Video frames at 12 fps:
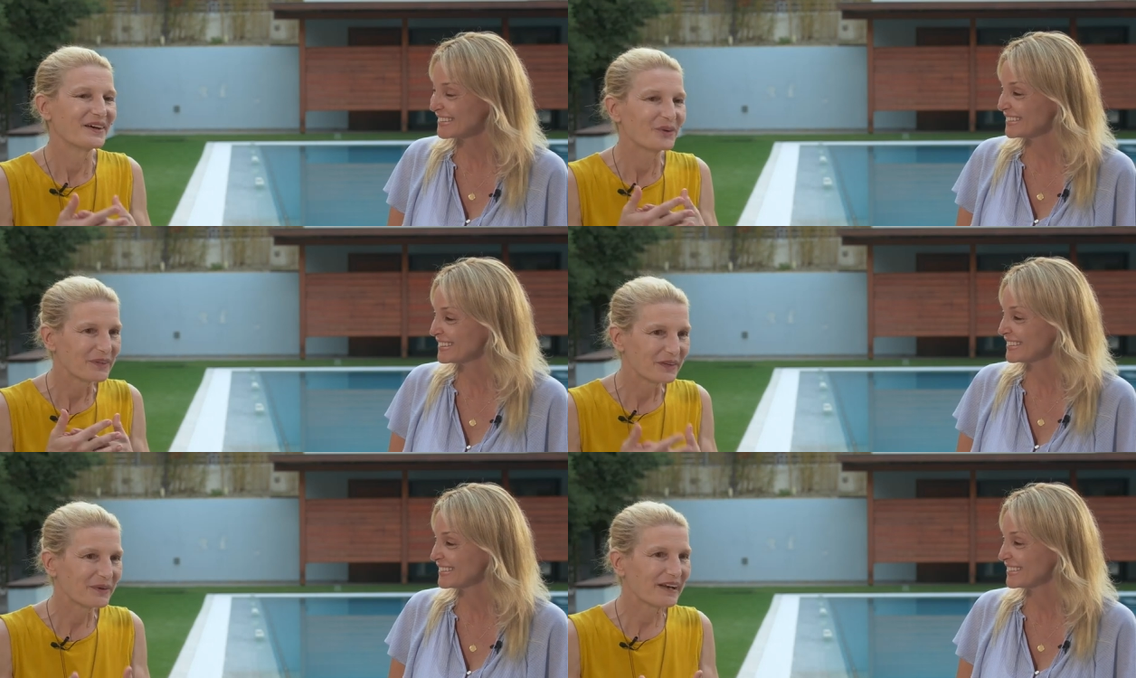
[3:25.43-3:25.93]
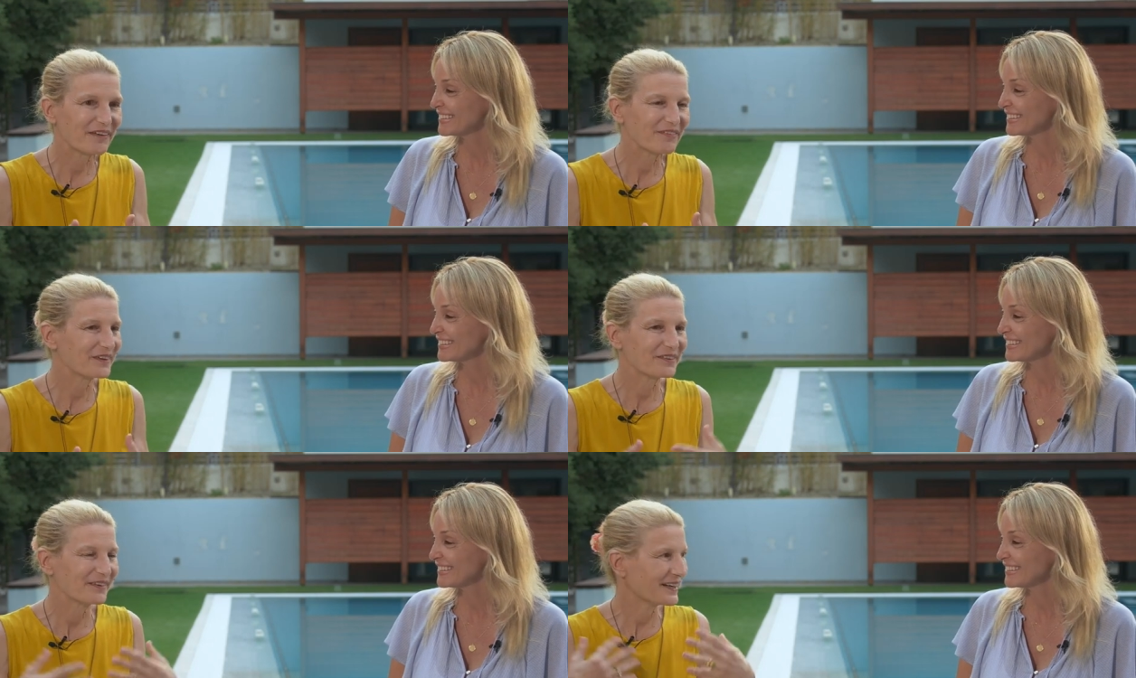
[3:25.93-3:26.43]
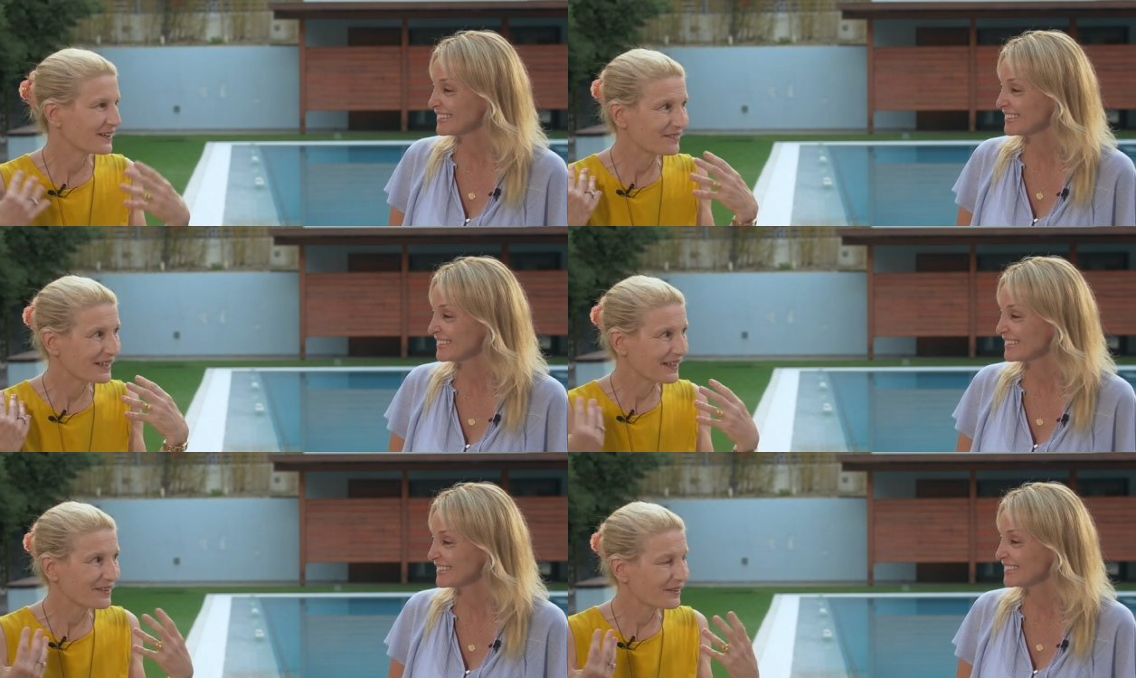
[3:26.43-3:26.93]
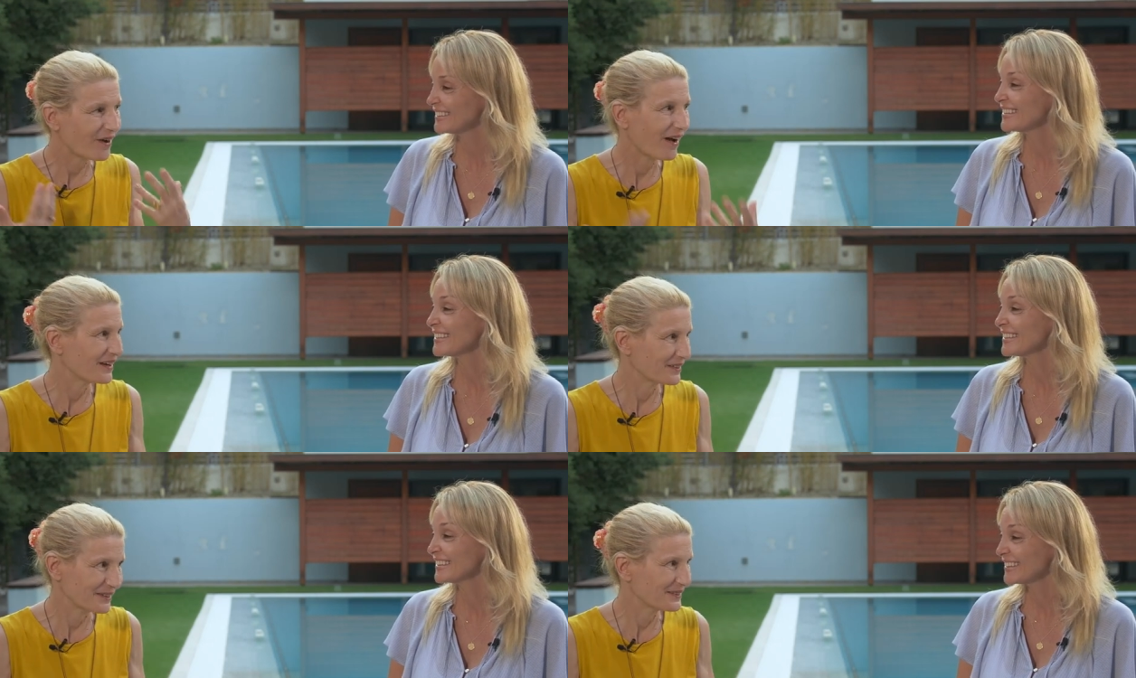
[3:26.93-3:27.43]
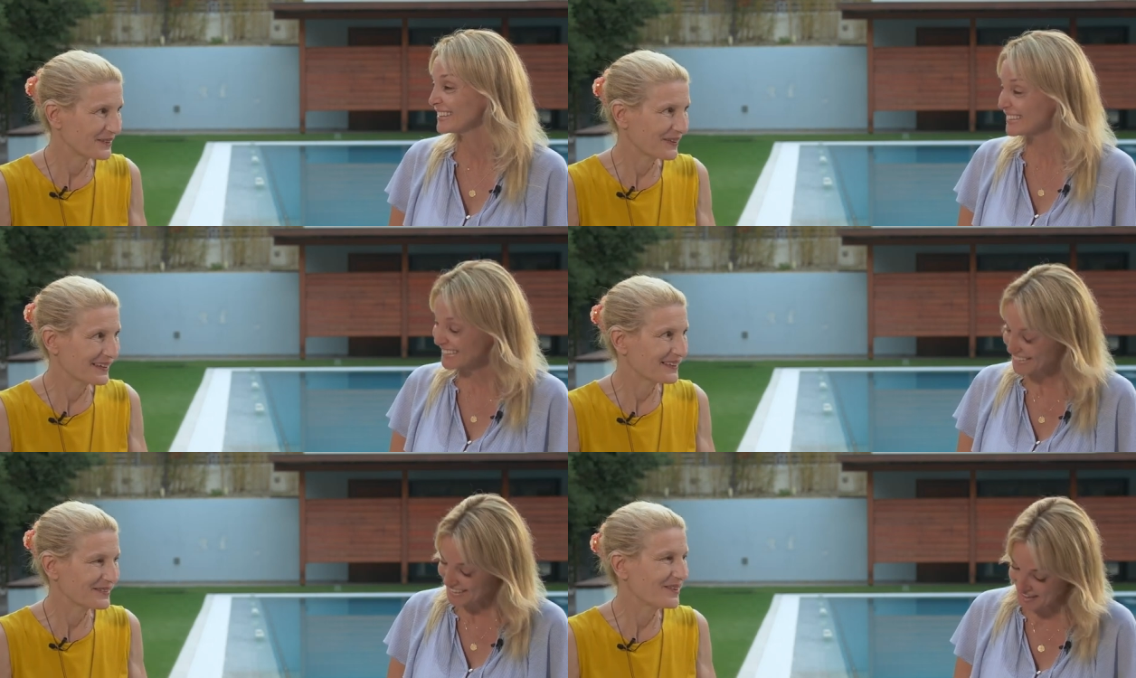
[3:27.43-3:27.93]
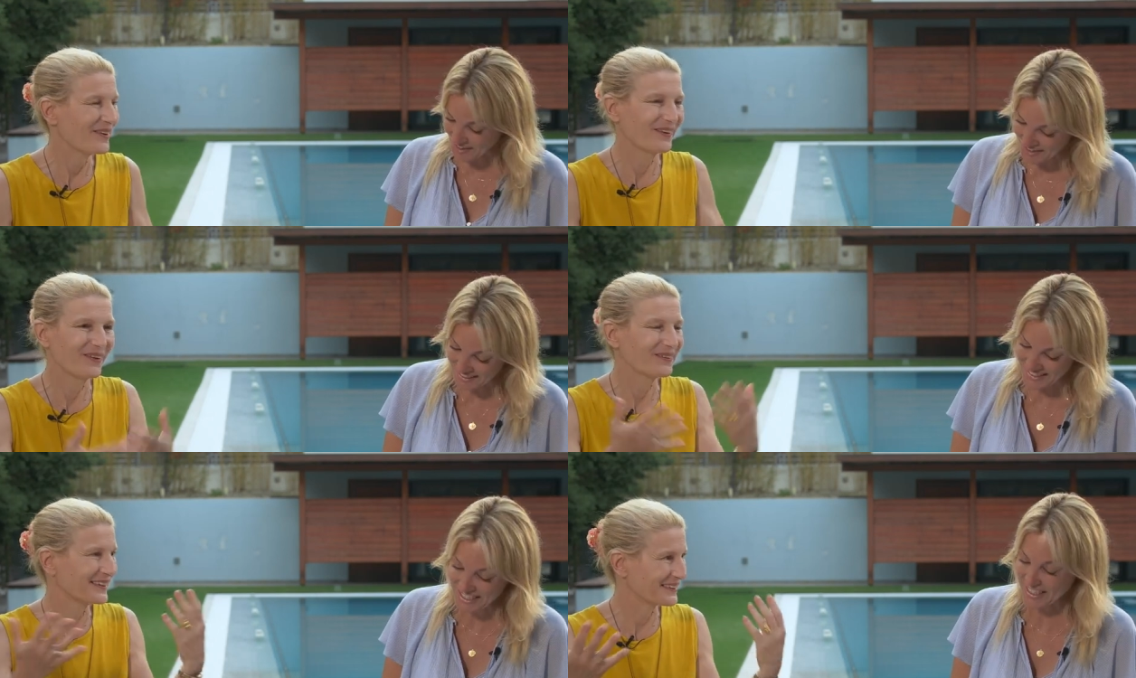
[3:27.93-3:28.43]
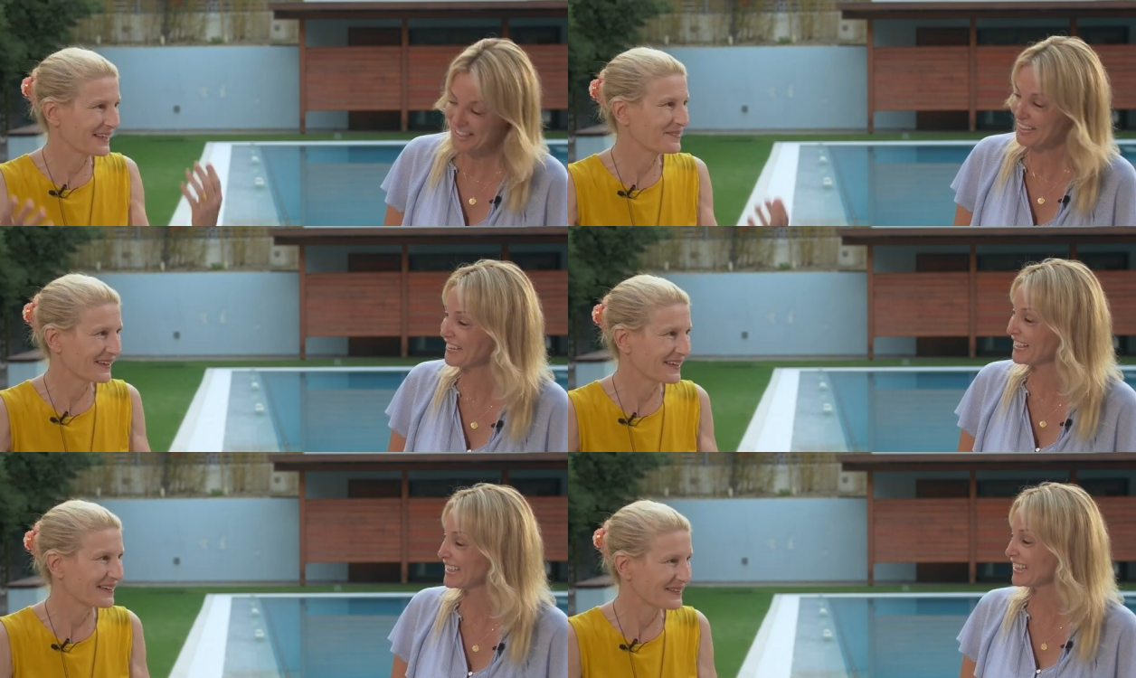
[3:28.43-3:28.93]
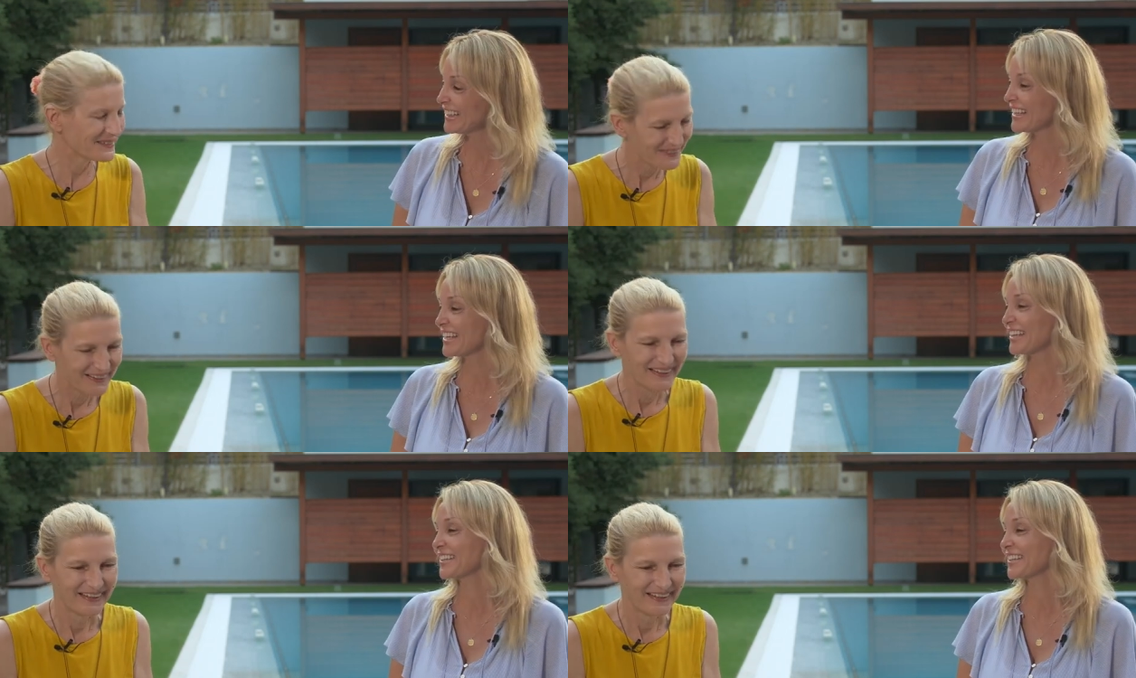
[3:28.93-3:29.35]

Speaker 1: We really feel very, very honored to your, all the team here.